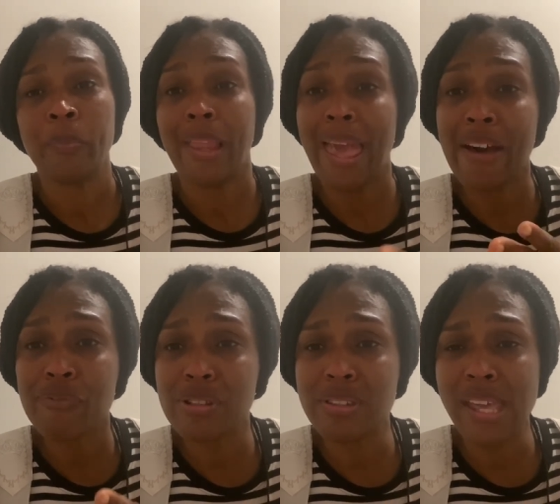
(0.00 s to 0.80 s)
After
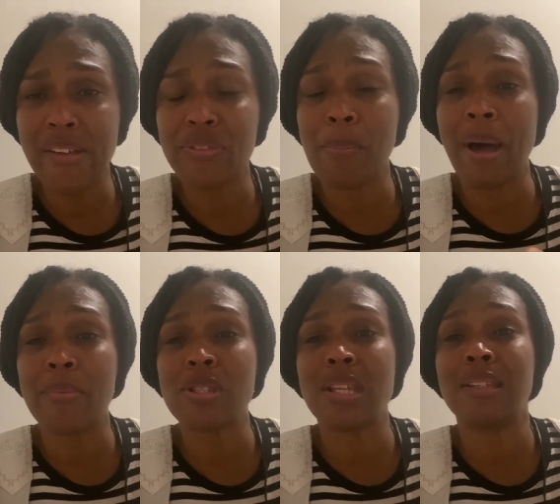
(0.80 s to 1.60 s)
death, the Bible
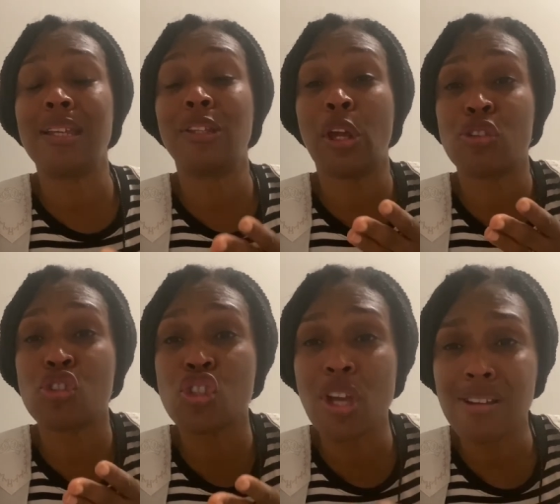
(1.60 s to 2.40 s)
said, then there's
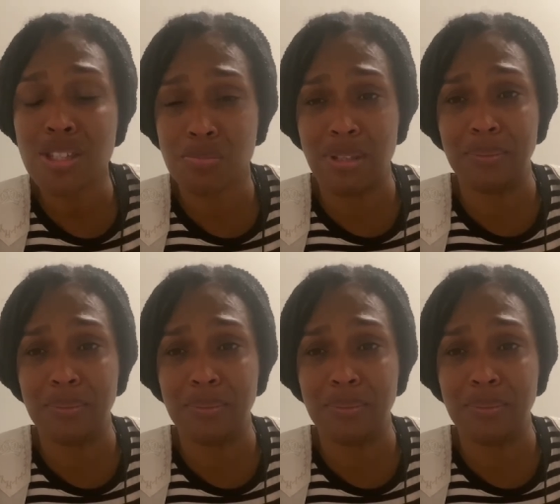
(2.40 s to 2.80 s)
judgment.